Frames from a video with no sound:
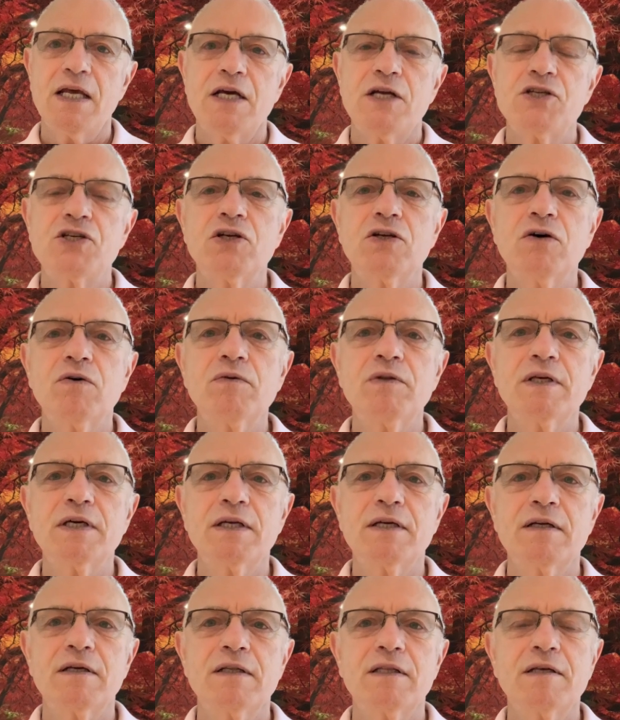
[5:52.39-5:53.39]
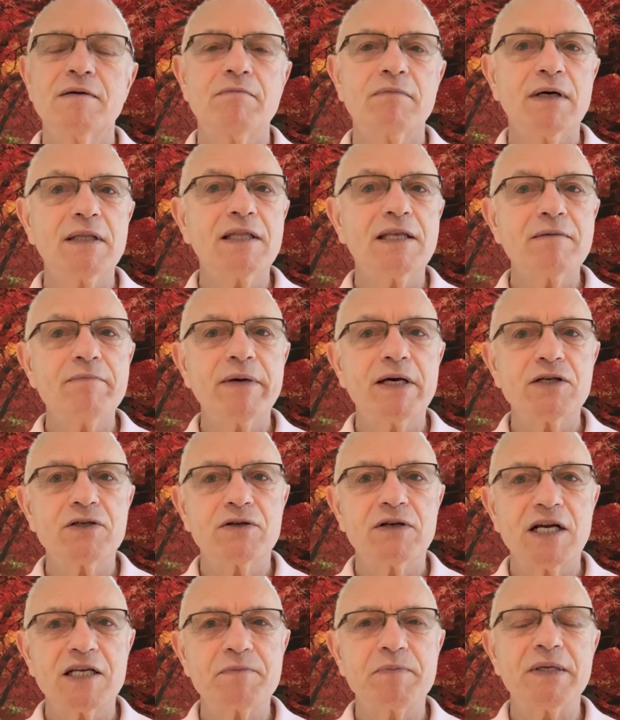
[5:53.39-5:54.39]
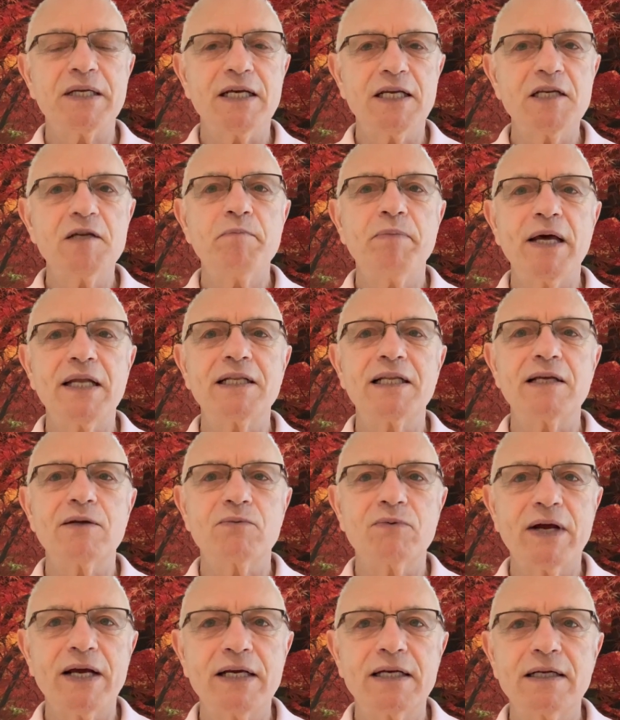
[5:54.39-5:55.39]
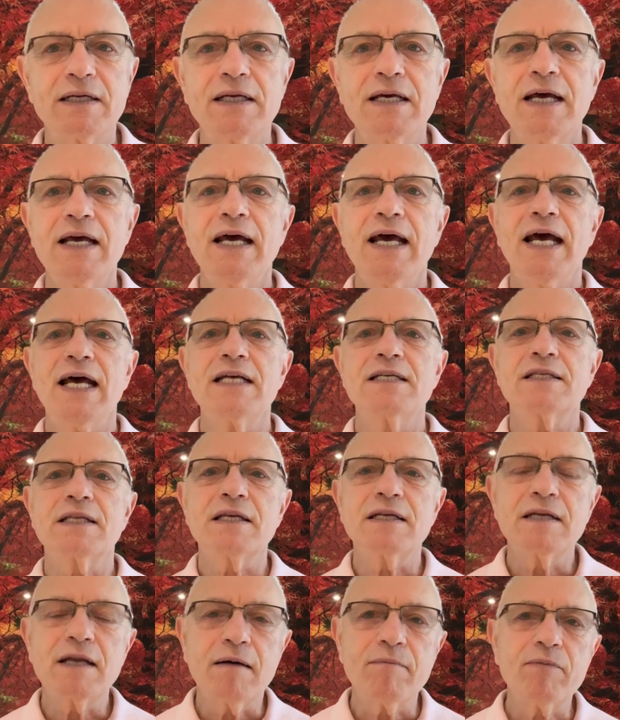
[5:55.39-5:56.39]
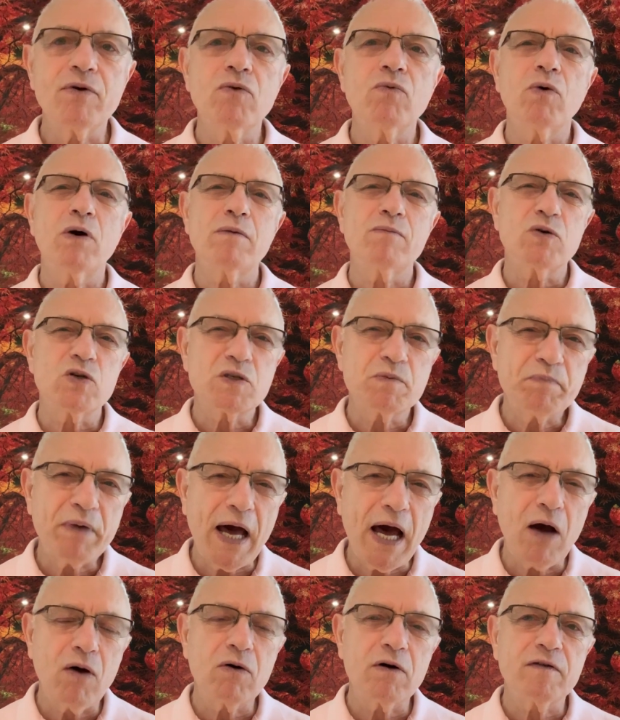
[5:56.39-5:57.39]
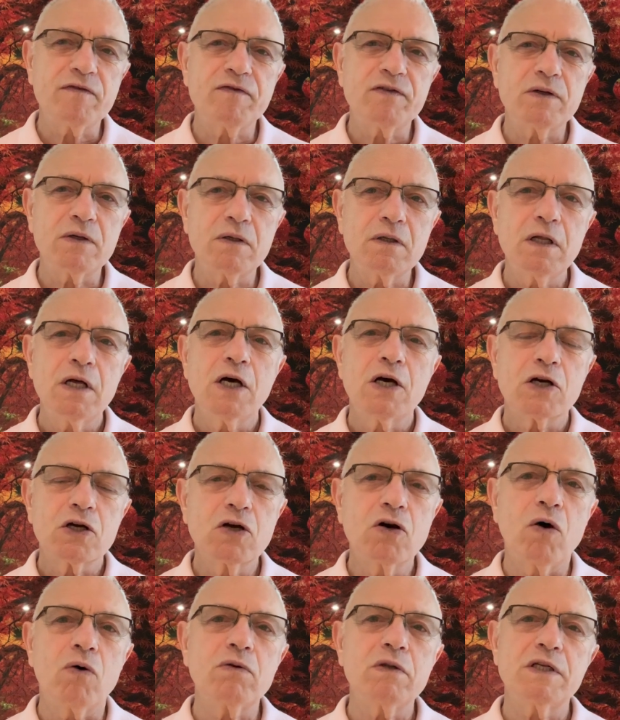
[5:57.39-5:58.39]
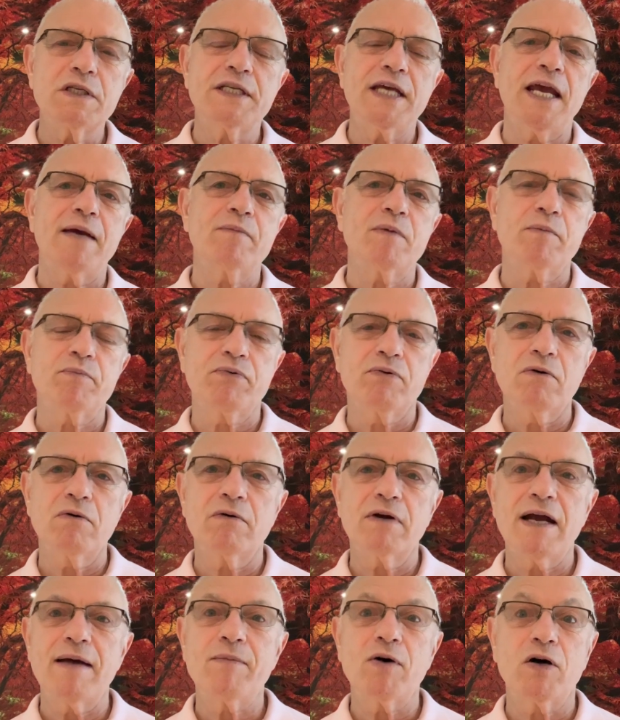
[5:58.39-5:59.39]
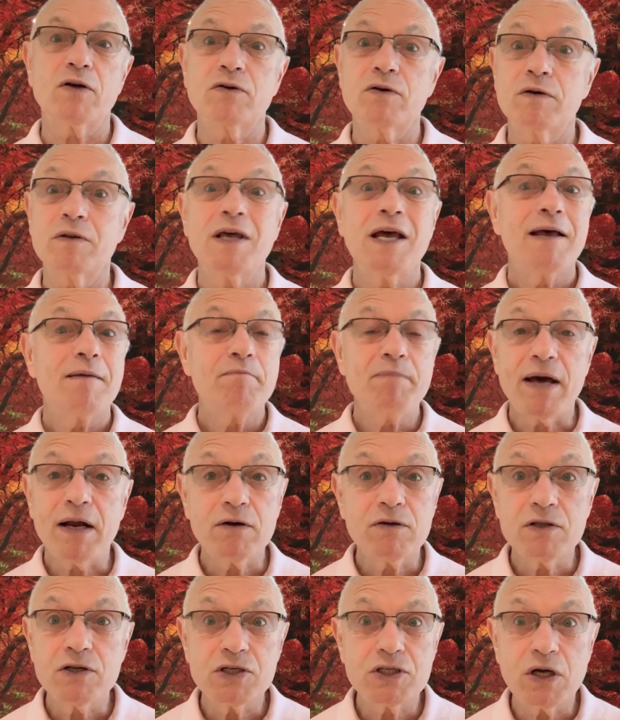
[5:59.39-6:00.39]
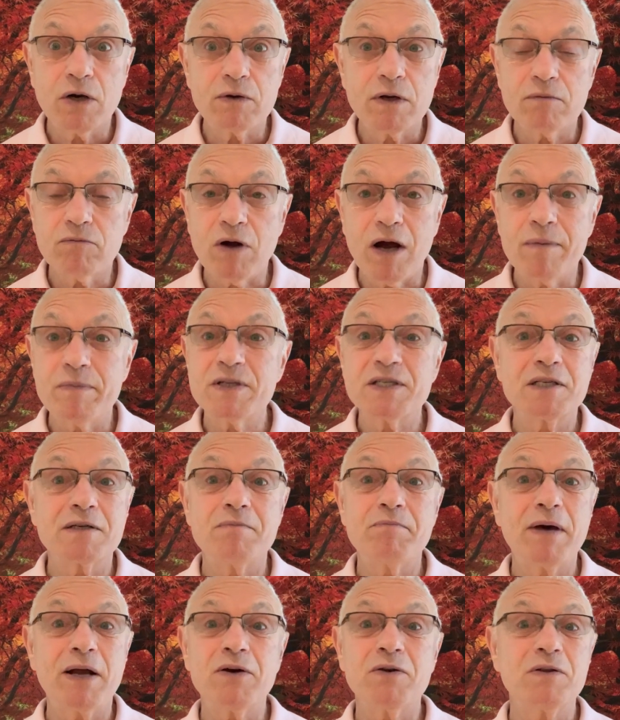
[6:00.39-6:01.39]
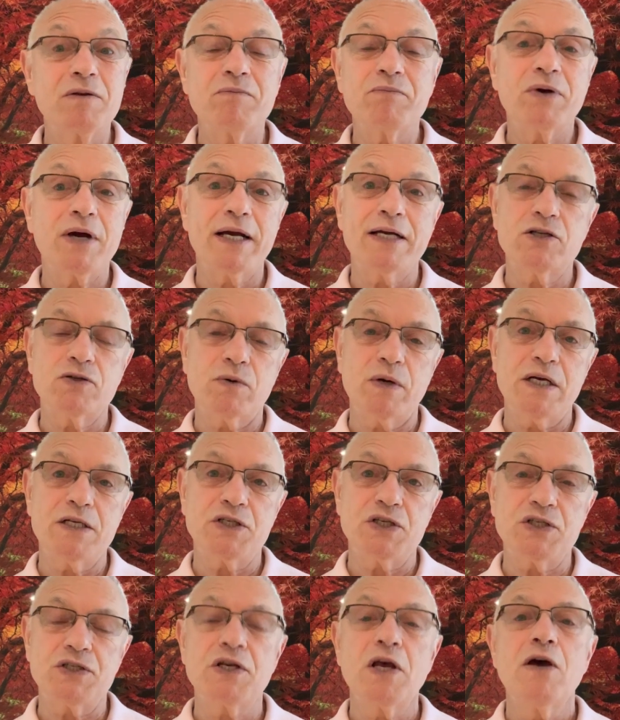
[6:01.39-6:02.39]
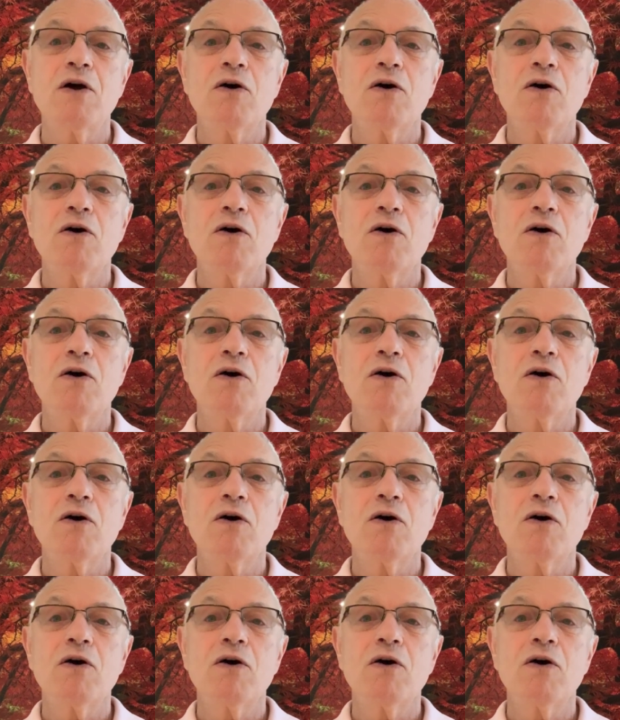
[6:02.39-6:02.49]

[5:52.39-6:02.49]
Do you know that the Monthly Mentor has been independently rated as the #1 most powerful goal attainment program on earth? Better than Tony Robbins and better than Brian Tracy's.